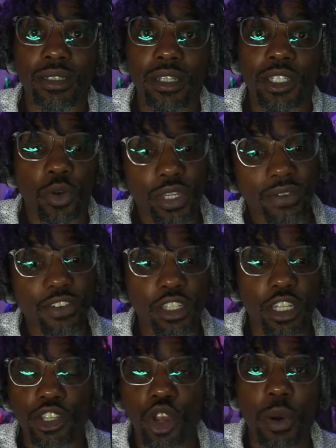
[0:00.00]
So give it to
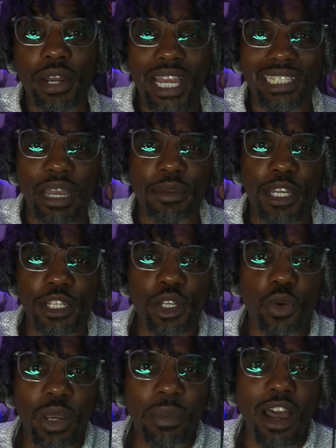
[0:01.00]
her. You know what? Next time you get
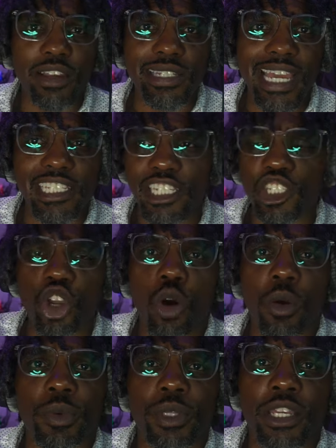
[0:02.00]
your rebounds, Lexi, just
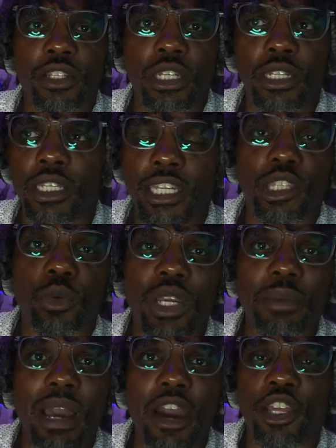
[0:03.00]
go up with that shit. Get the
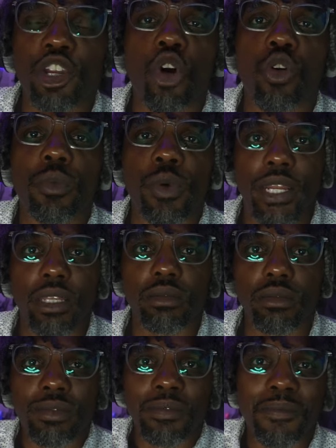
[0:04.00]
rebound and go up with
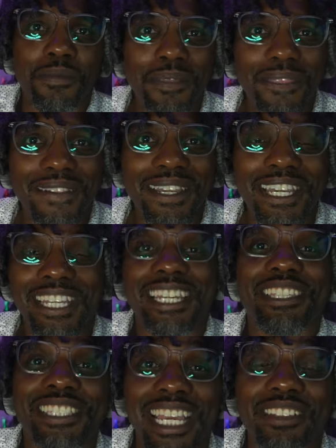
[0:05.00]

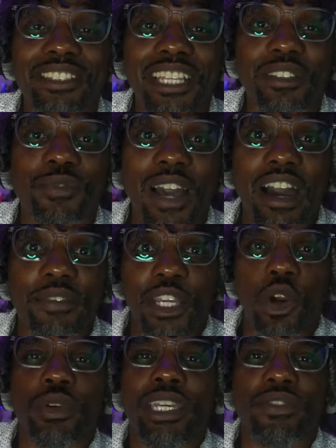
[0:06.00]
it. take the foul if they're
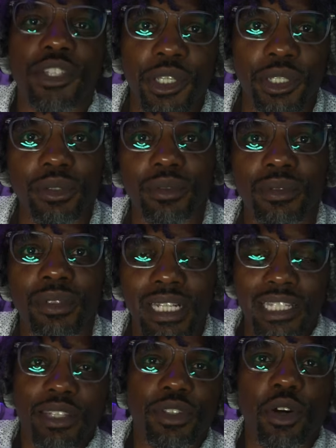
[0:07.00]
going to give it to you.
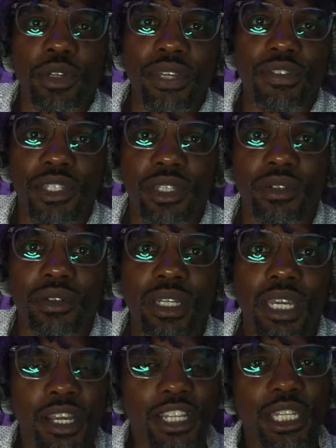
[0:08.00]
Let's see if they're going to give it to you.
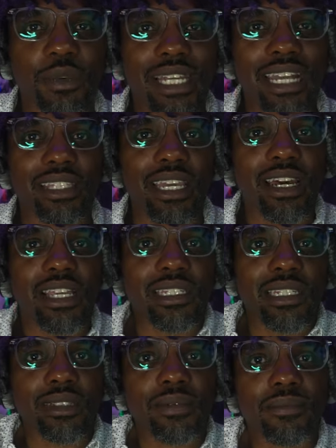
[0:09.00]
Because she was out there hustling.